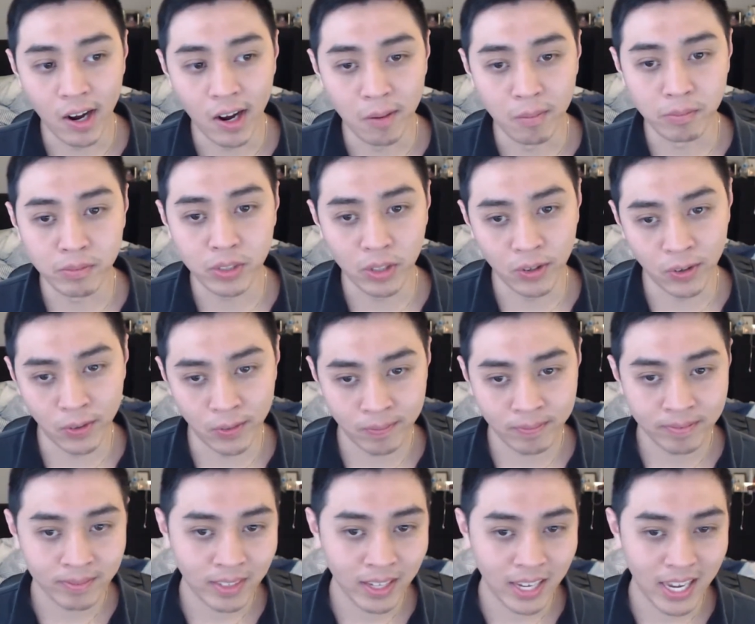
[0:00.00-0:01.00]
So
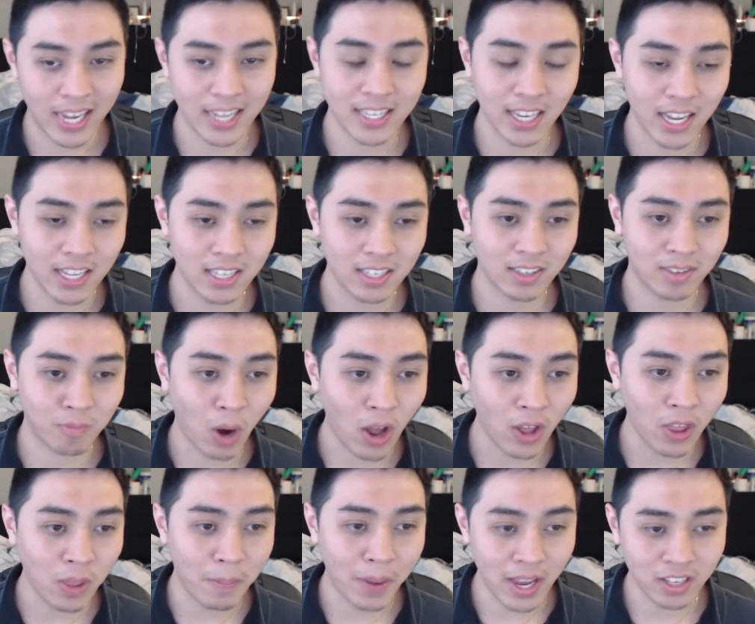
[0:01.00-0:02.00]
it's
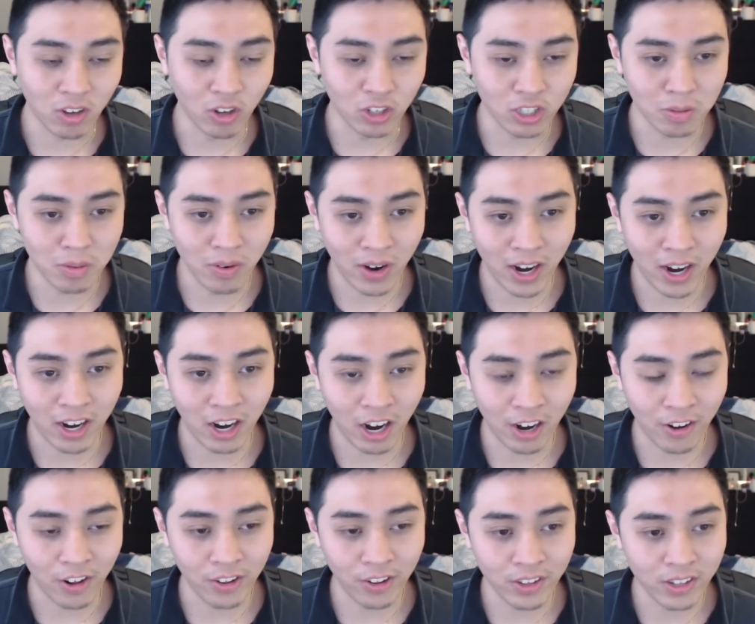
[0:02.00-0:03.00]
probably the best ultimate rare out
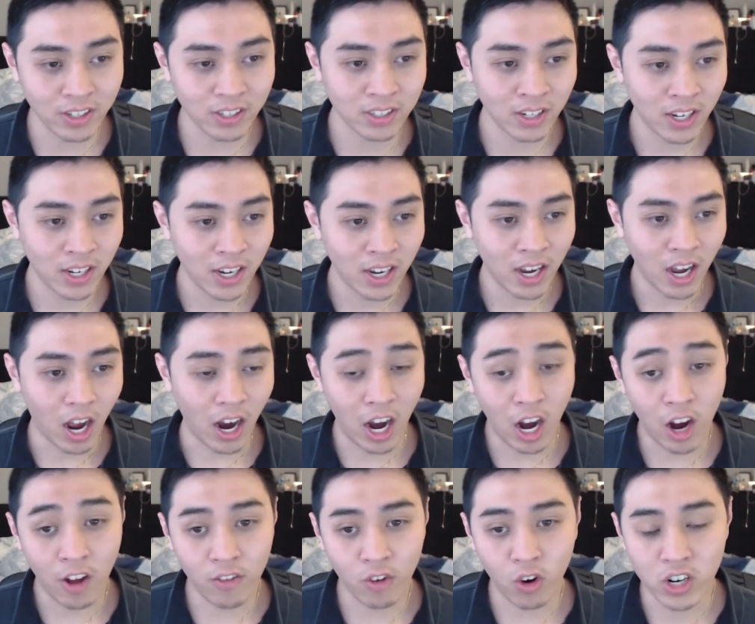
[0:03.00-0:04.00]
of all these.
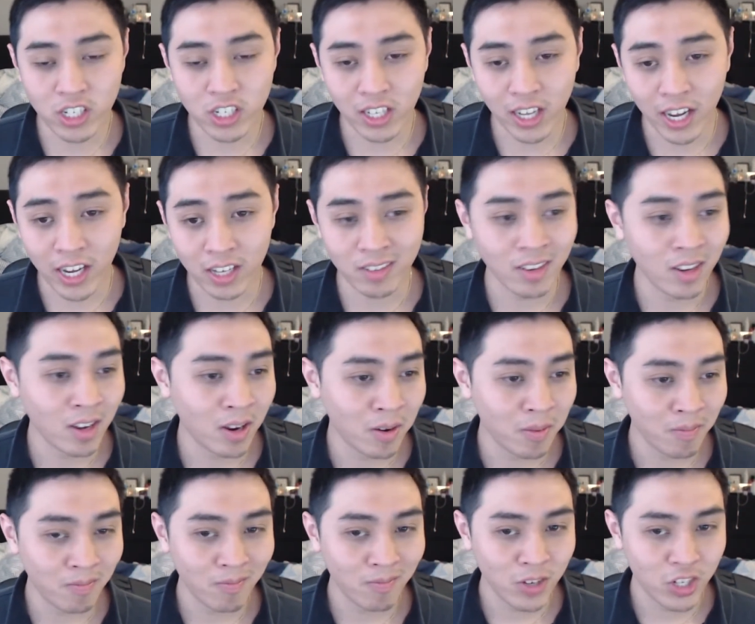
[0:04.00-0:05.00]
Herald Orange Light,
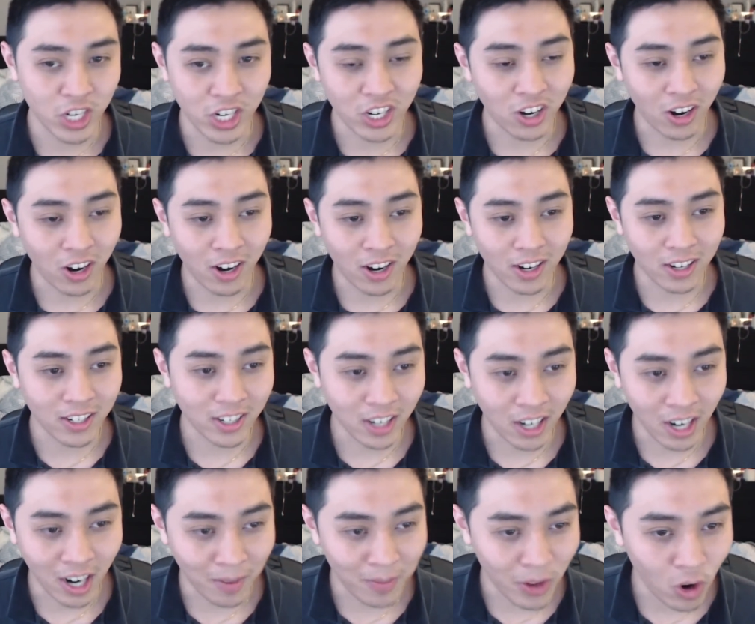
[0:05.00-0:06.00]
shitty card.
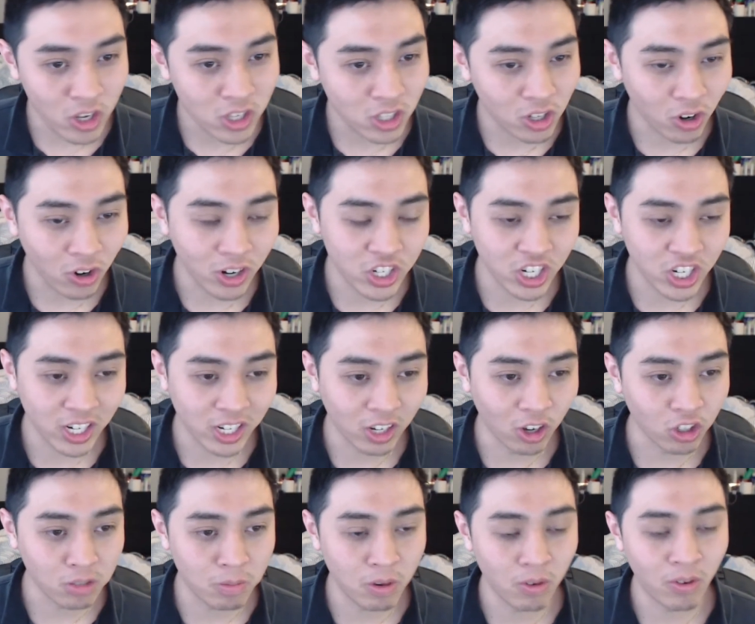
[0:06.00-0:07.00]
They always throw a shitty
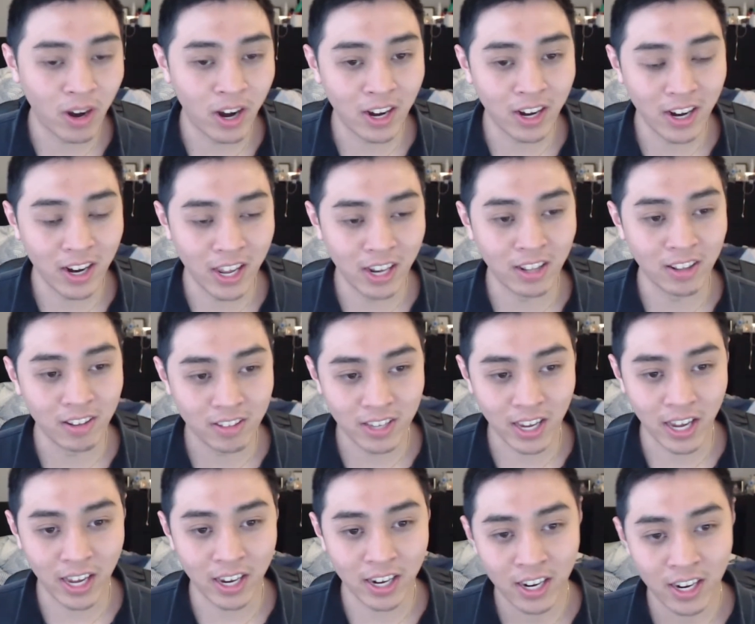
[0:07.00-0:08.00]
ultimate rare in the
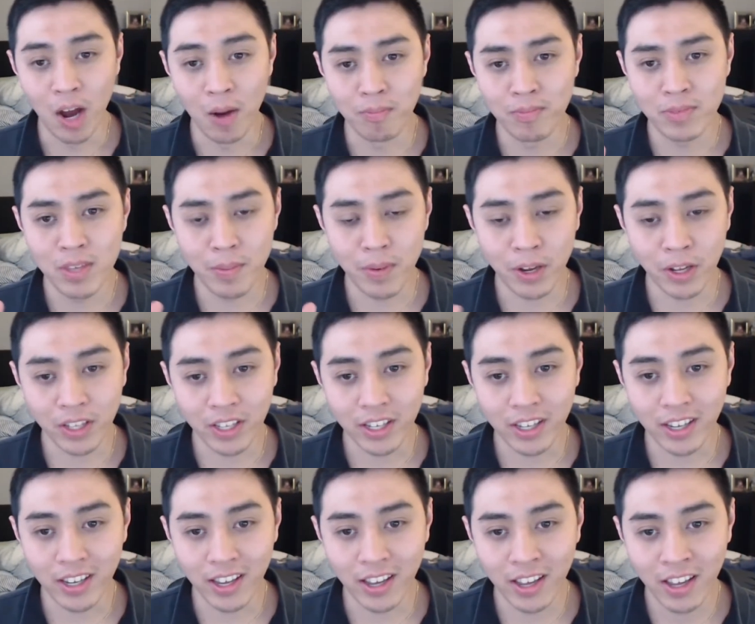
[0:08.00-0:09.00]
set.
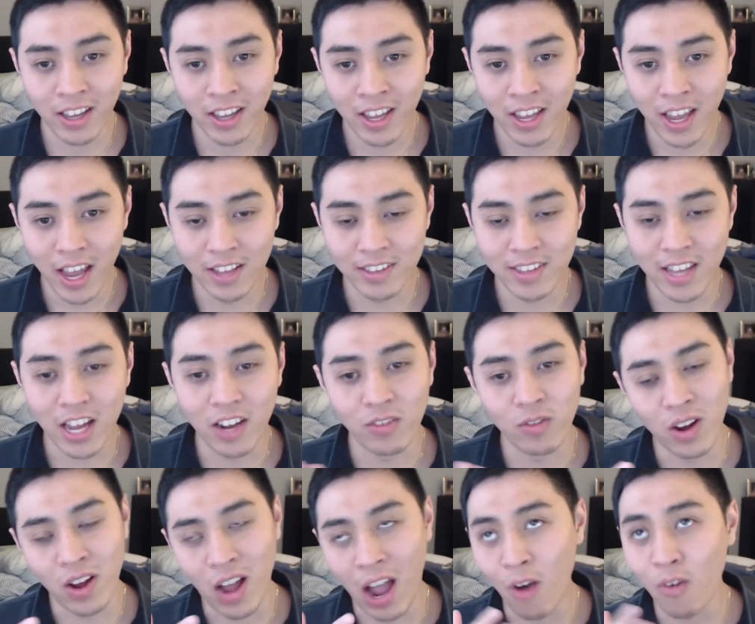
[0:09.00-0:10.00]
Typically, it's not,
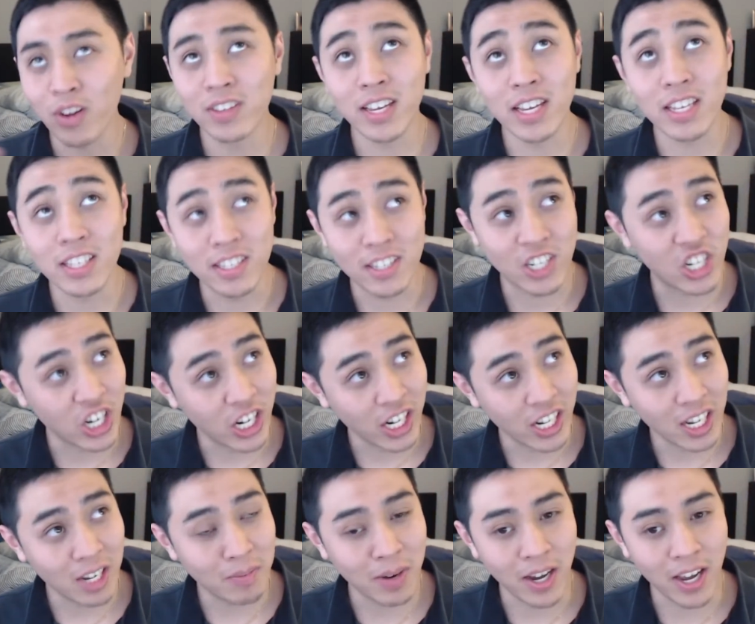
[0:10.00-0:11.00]
I wouldn't say it's
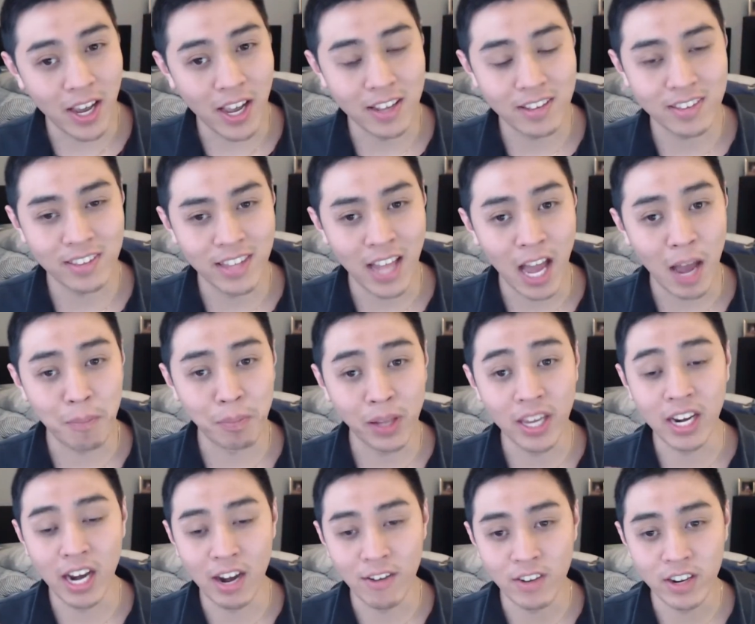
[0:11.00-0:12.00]
shitty, but it's not
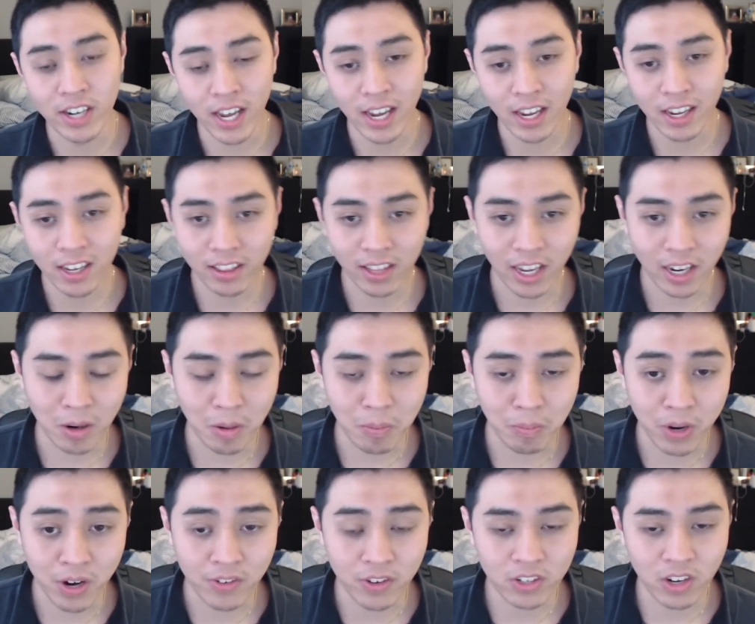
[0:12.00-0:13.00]
played in every deck like on
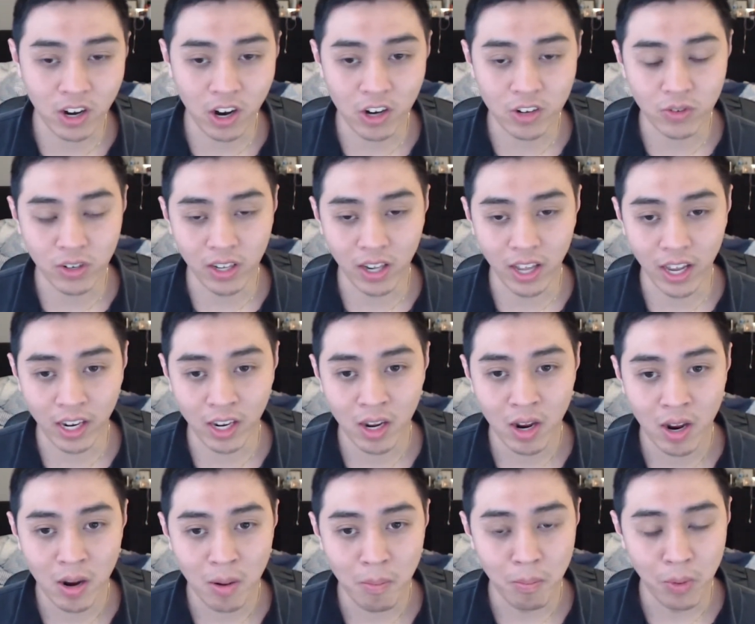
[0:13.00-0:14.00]
previous cards were like
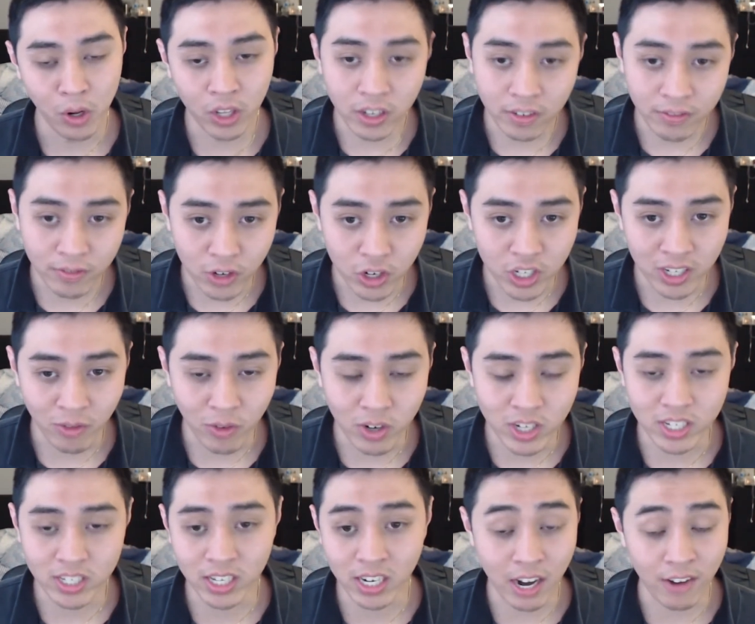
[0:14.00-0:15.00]
Brilliant Fusion, which
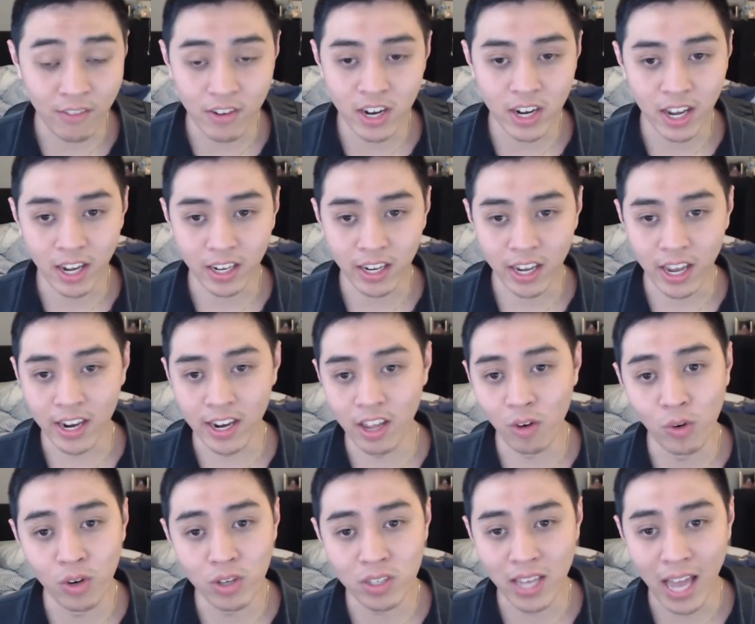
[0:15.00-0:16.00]
is in every deck, and it
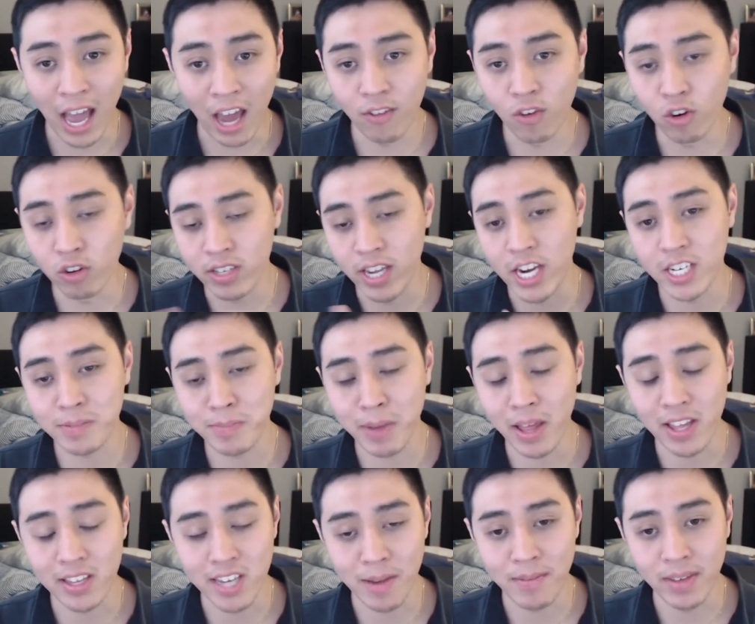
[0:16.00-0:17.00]
was out of rotation by
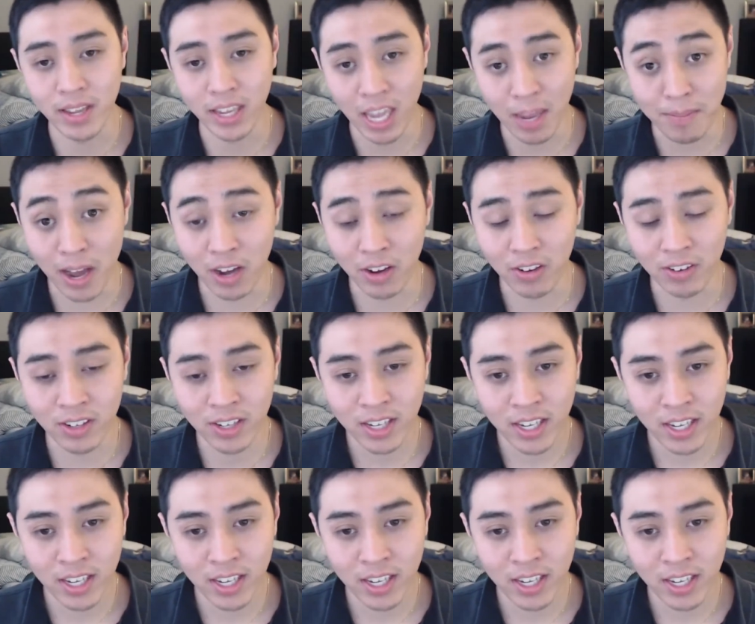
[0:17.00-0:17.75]
the time it came out.